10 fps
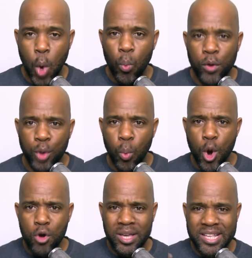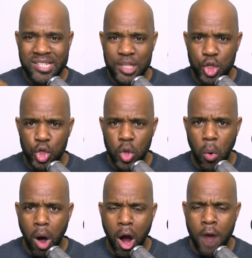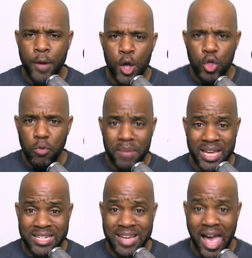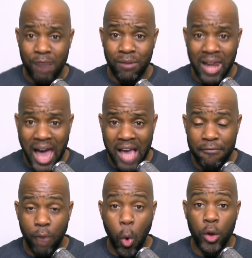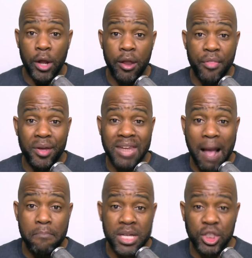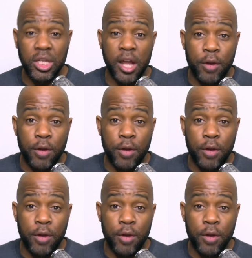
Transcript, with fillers: When the word gets into your heart, you begin to have life on another dimension.